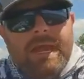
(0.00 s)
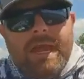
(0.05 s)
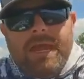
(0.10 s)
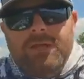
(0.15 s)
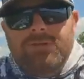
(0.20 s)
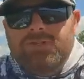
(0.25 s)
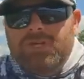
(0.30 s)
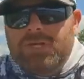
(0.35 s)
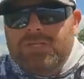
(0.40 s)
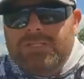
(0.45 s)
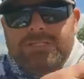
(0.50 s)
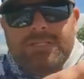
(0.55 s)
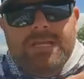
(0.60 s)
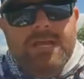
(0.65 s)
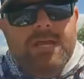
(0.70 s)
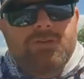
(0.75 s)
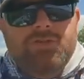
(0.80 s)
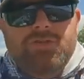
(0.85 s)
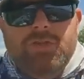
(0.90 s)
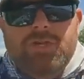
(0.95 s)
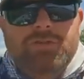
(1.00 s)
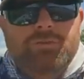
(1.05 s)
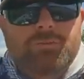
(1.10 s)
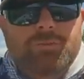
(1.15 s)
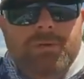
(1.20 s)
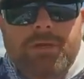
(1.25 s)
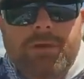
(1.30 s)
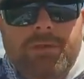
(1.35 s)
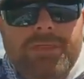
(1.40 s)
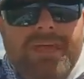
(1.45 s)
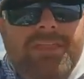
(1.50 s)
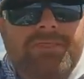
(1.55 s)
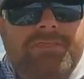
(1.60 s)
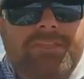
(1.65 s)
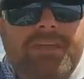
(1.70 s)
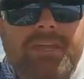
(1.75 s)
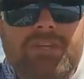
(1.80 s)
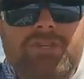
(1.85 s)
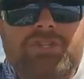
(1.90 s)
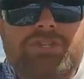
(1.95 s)
and just just reel that
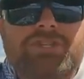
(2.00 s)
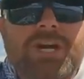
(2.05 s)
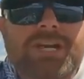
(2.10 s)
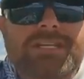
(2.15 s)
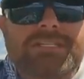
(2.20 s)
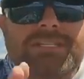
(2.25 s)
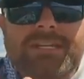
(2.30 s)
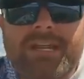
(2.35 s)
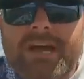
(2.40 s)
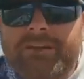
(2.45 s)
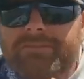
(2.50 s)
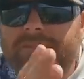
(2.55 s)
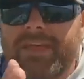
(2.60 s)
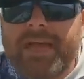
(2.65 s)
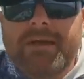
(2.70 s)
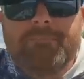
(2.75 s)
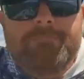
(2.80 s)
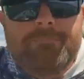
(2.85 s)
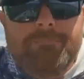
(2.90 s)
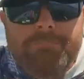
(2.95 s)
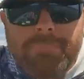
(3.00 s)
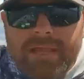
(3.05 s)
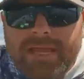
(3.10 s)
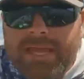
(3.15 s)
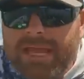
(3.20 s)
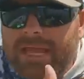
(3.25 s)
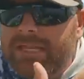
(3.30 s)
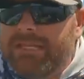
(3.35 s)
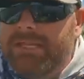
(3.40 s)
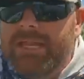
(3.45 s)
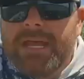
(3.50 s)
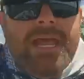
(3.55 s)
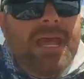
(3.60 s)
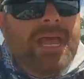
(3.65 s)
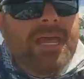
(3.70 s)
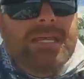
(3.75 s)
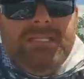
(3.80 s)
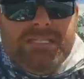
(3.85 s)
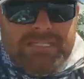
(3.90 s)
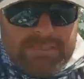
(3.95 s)
thing just enough that blade
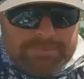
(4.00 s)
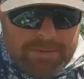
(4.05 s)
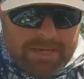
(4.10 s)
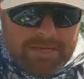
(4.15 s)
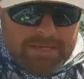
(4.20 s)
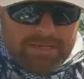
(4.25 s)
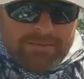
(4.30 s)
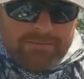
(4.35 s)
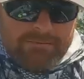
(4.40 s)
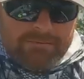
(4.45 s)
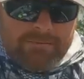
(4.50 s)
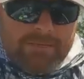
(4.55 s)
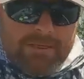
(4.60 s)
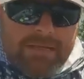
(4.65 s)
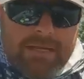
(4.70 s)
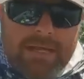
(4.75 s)
is spinning.